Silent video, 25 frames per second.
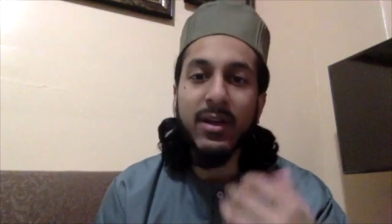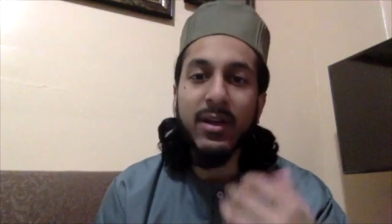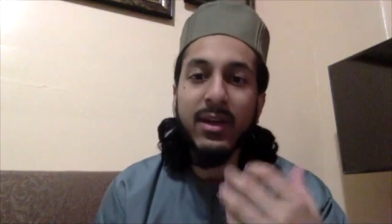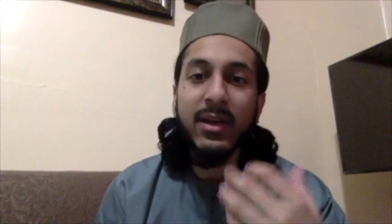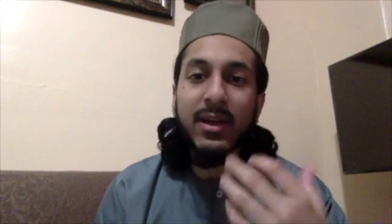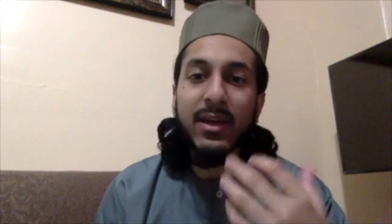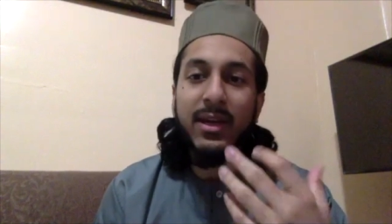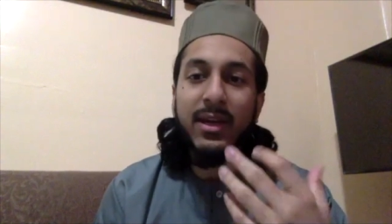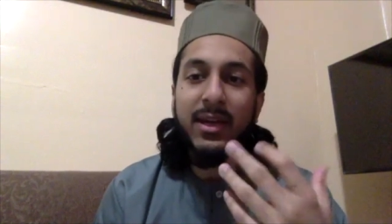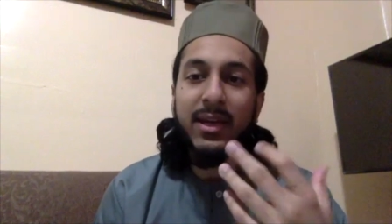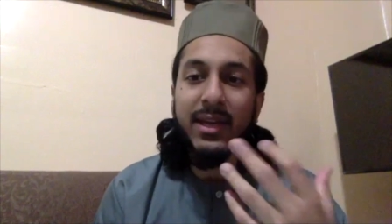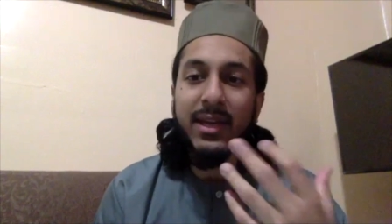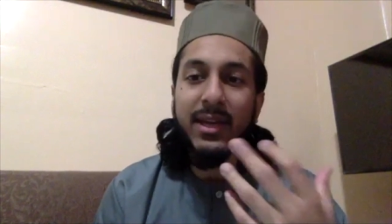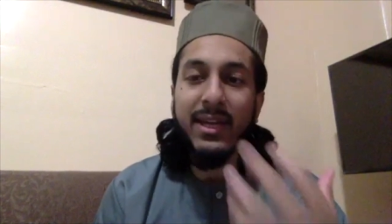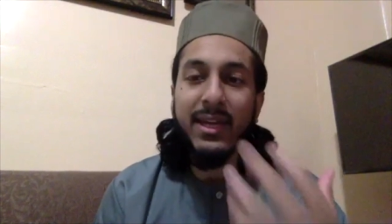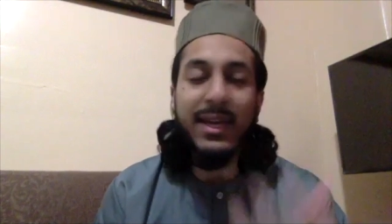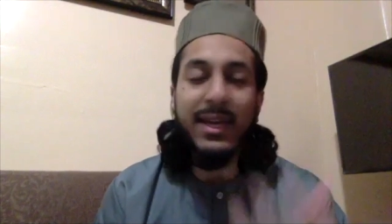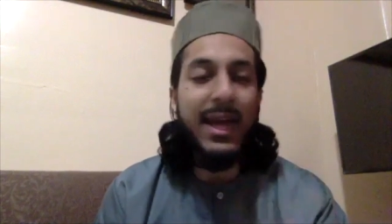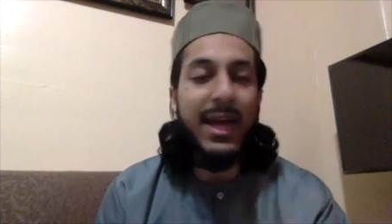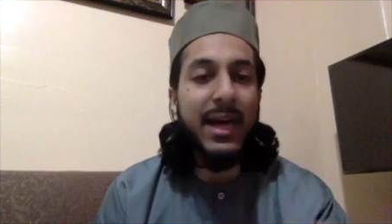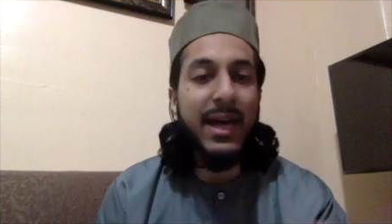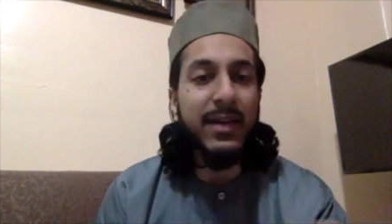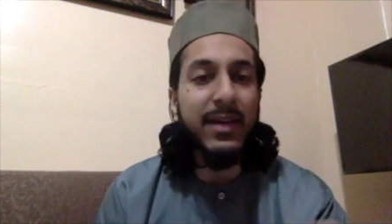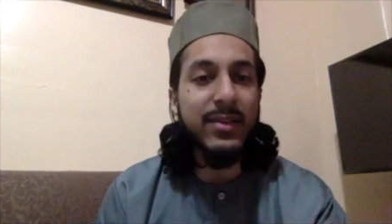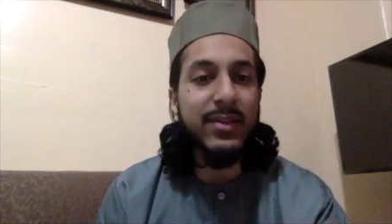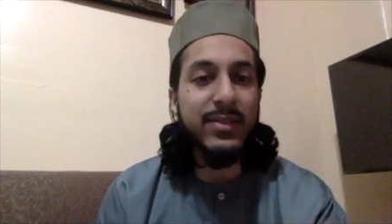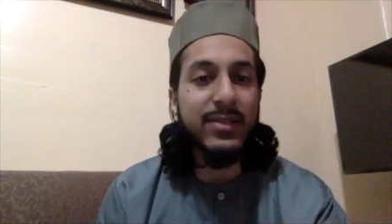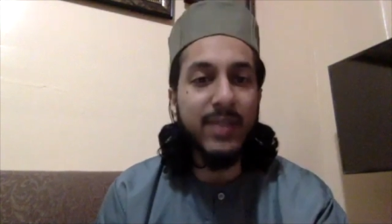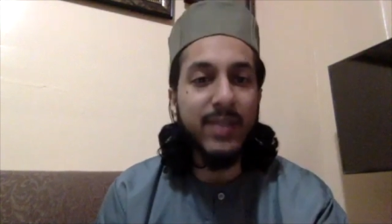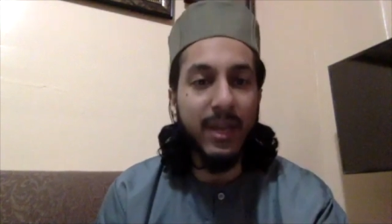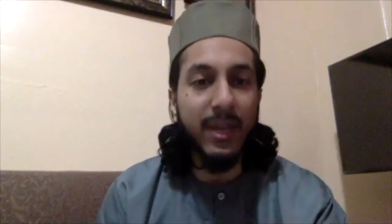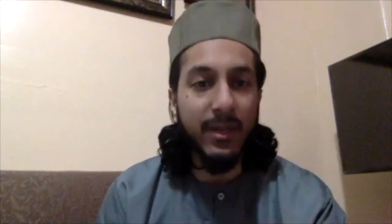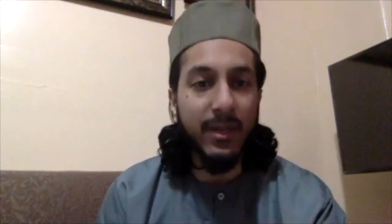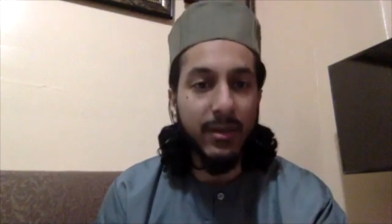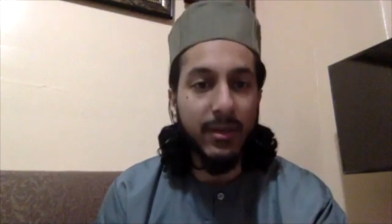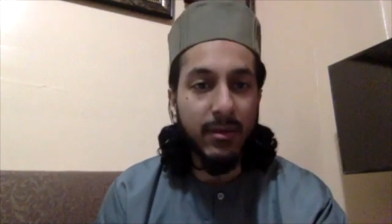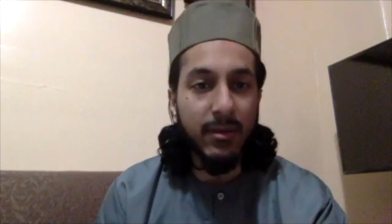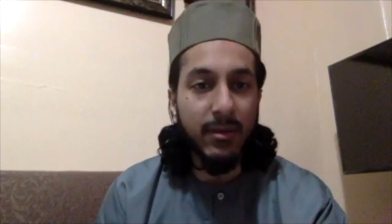he had a
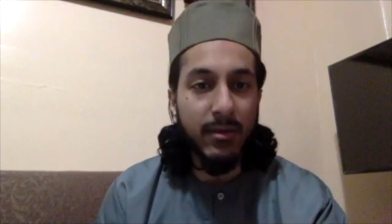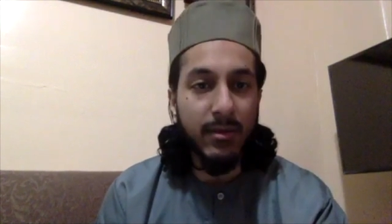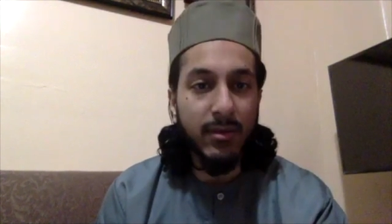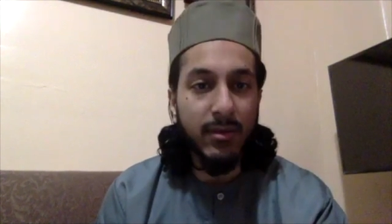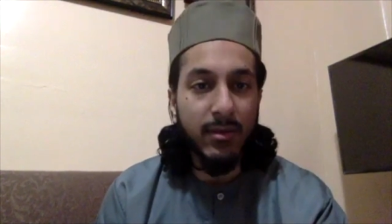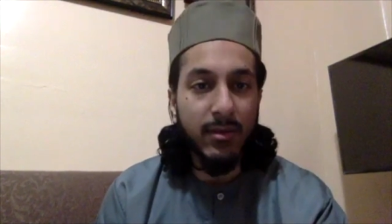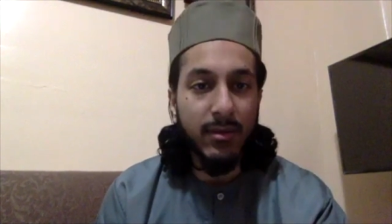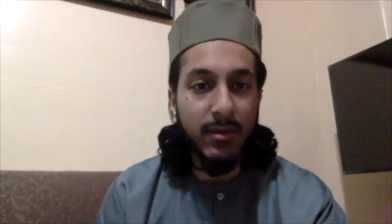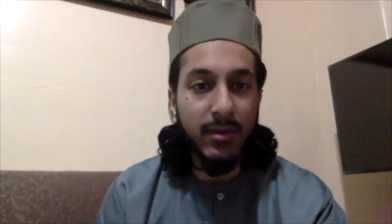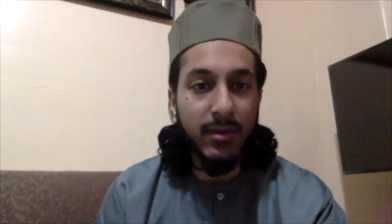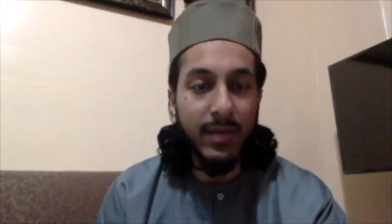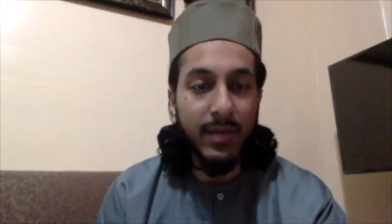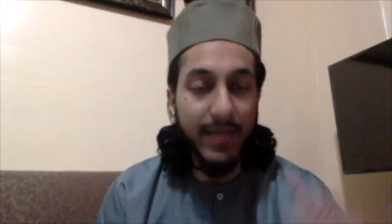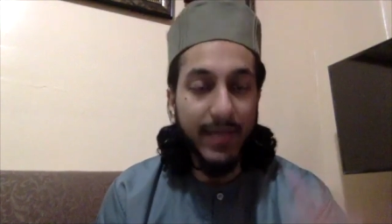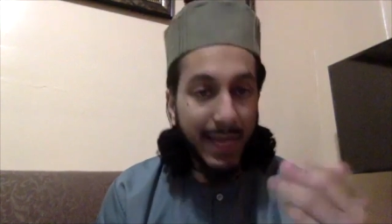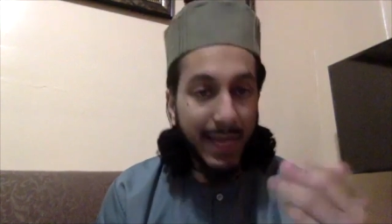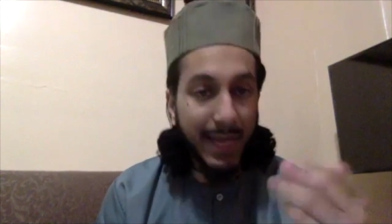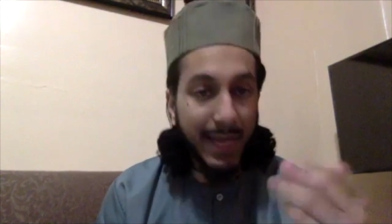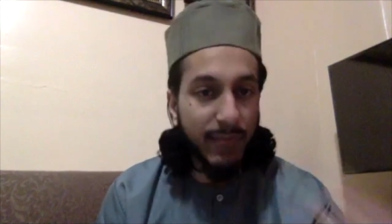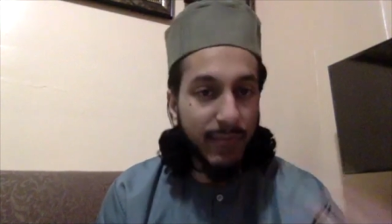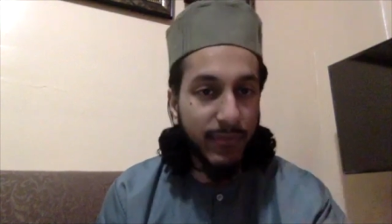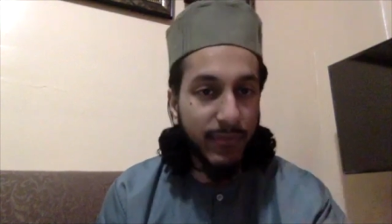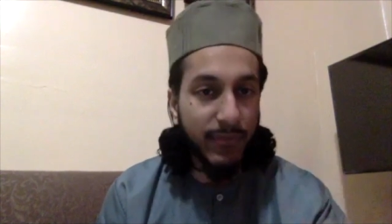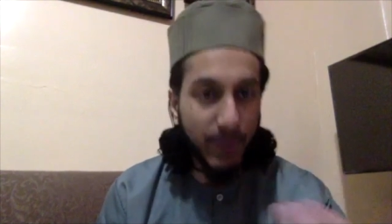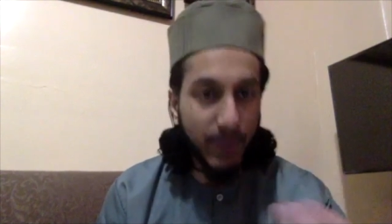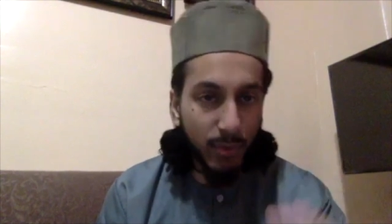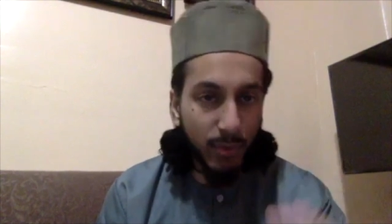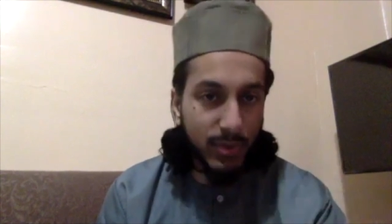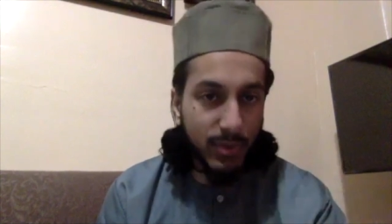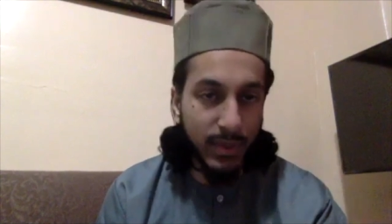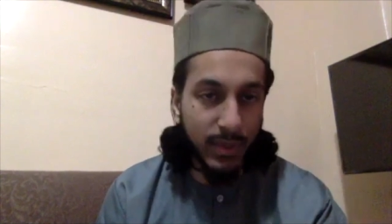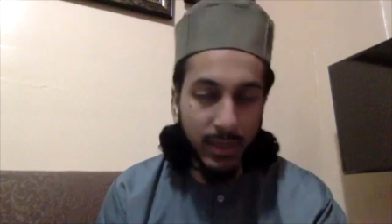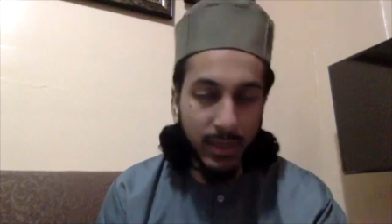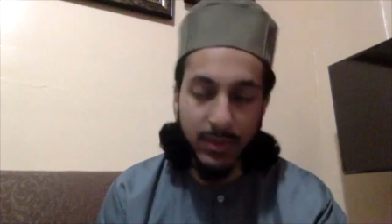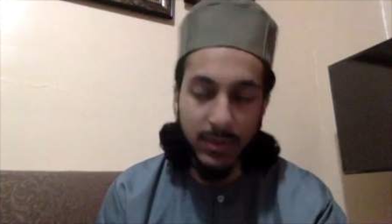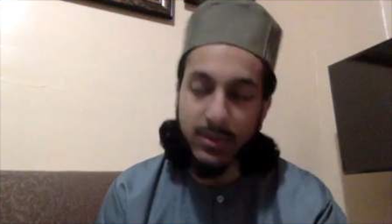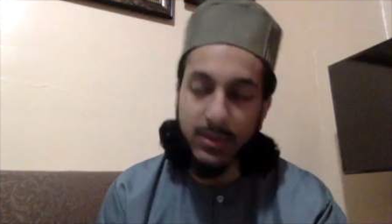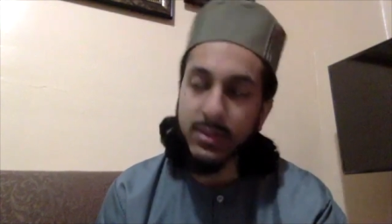son. He had few
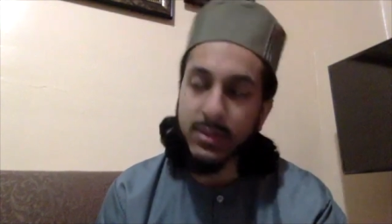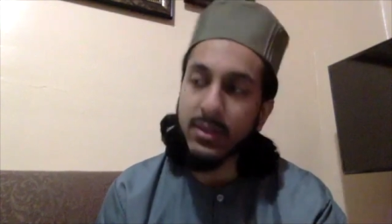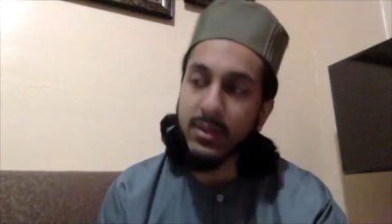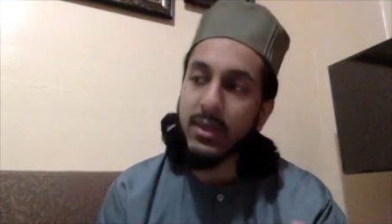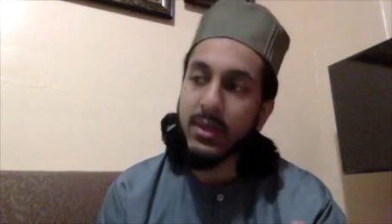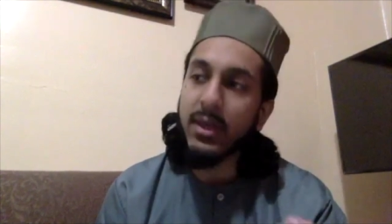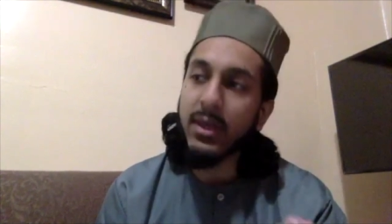sons,